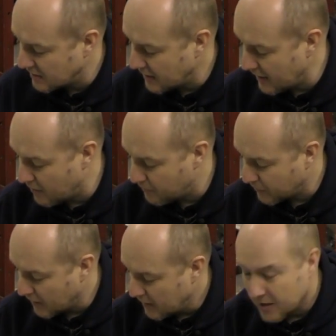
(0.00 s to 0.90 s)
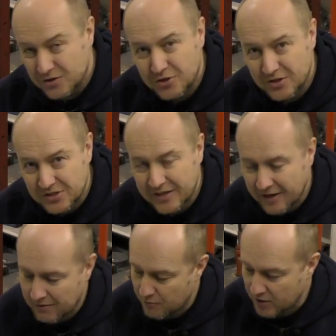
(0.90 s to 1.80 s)
Now, as you can see
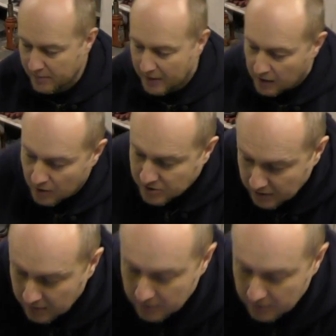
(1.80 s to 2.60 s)
here, I'll bring it a bit closer.